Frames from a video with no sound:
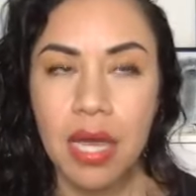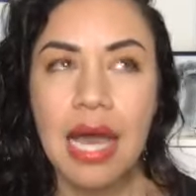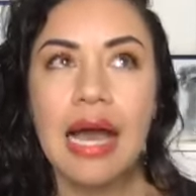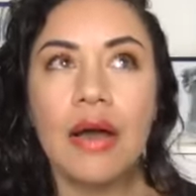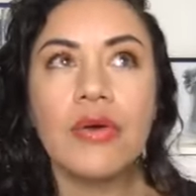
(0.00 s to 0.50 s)

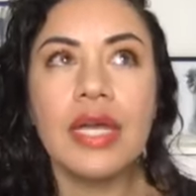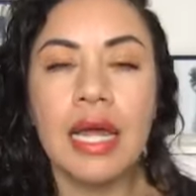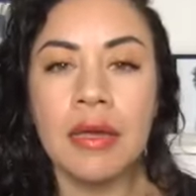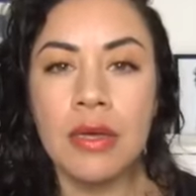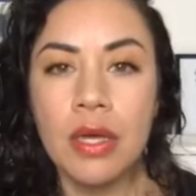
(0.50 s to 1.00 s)
How can
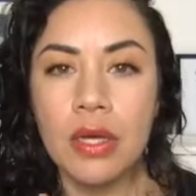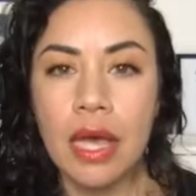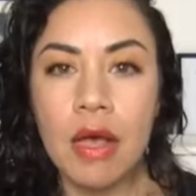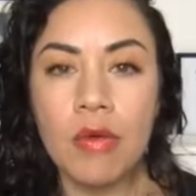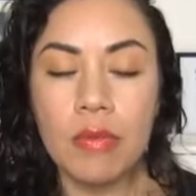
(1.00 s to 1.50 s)
I
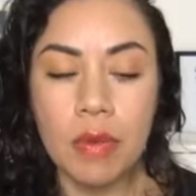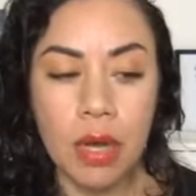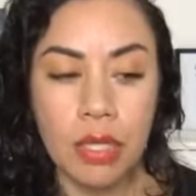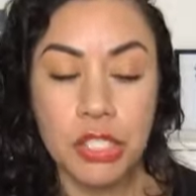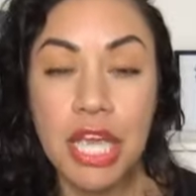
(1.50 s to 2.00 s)
help
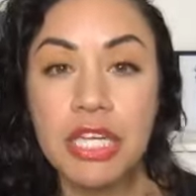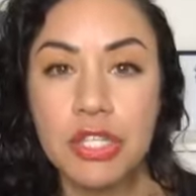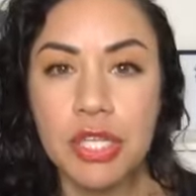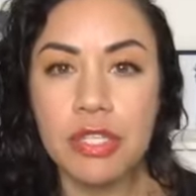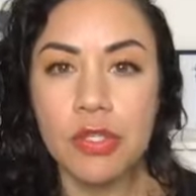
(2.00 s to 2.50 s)
change this